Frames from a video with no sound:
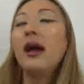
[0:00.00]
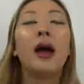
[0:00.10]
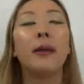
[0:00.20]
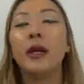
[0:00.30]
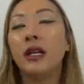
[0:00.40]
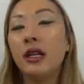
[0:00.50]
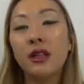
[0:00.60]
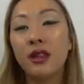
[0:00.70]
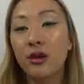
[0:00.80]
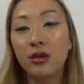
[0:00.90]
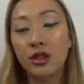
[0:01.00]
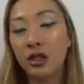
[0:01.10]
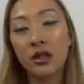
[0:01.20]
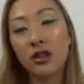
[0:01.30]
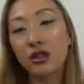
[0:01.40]
I mean the,
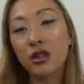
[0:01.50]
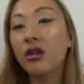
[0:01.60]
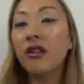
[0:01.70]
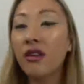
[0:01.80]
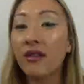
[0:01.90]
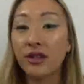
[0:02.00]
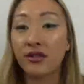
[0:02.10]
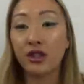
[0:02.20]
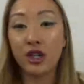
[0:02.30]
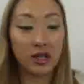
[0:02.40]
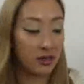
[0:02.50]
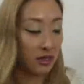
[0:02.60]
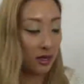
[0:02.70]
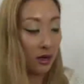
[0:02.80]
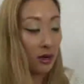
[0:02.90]
there's 35 different shades in
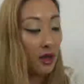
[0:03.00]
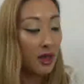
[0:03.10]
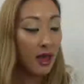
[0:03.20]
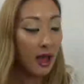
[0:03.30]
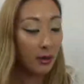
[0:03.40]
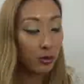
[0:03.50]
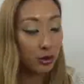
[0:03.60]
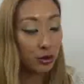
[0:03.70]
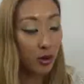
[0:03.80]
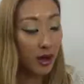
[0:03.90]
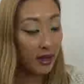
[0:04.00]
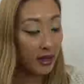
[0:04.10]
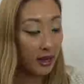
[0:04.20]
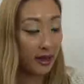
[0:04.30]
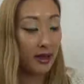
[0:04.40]
here. I will try
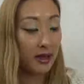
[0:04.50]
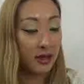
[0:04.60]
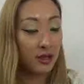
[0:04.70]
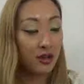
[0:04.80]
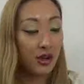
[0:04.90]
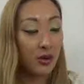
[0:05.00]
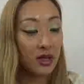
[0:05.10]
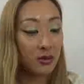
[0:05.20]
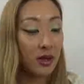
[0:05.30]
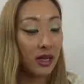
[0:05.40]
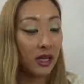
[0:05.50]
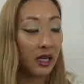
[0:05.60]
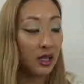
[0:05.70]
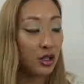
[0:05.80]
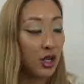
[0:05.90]
and do as
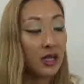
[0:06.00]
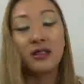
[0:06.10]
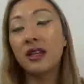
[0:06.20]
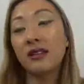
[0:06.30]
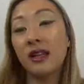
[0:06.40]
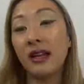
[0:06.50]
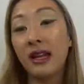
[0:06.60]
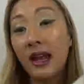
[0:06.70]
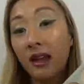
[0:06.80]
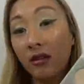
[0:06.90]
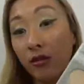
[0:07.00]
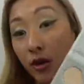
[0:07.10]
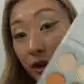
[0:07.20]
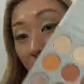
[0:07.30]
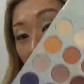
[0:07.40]
many shades as I can for
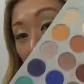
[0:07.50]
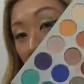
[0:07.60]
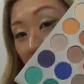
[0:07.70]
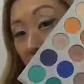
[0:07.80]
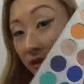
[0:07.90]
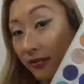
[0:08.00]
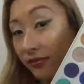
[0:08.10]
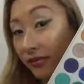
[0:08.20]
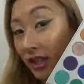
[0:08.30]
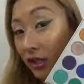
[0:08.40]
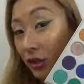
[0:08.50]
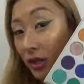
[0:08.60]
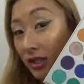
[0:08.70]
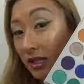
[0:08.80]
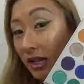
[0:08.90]
you guys as you
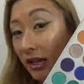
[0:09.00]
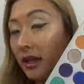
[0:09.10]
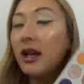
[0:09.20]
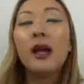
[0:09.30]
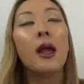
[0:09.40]
can see